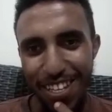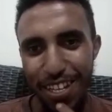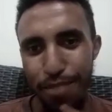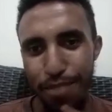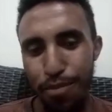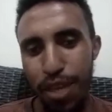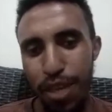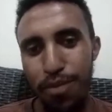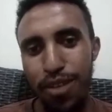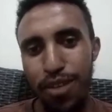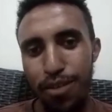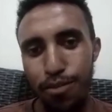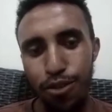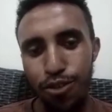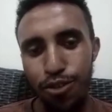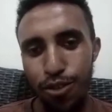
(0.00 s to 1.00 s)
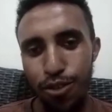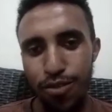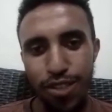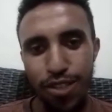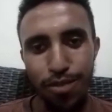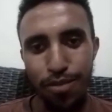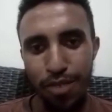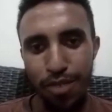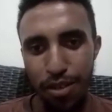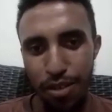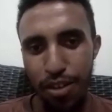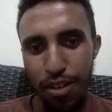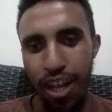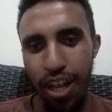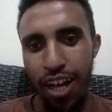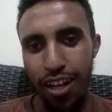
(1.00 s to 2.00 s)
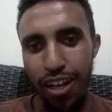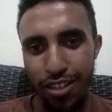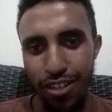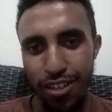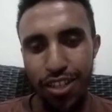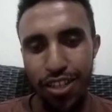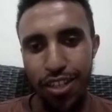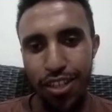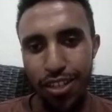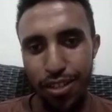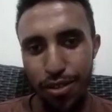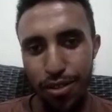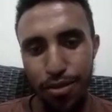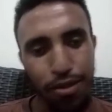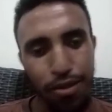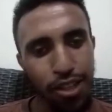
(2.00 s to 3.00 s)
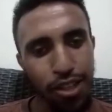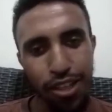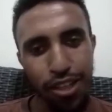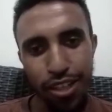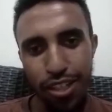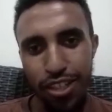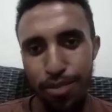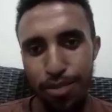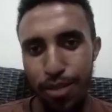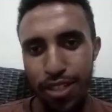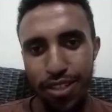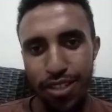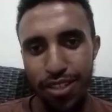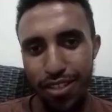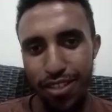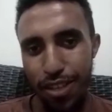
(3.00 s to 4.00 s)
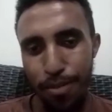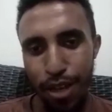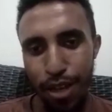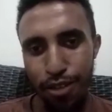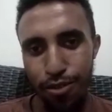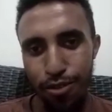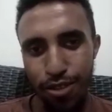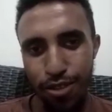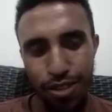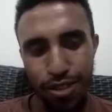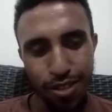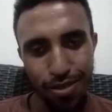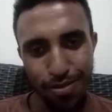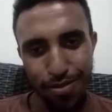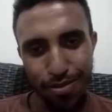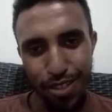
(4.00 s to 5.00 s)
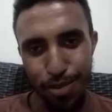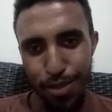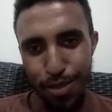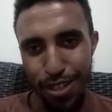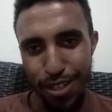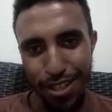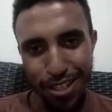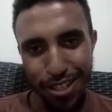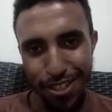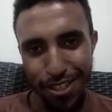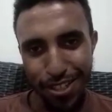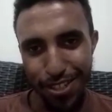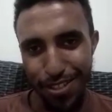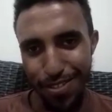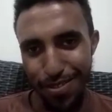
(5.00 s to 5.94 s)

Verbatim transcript: Maybe most of them are studying in English, but they may not speak English.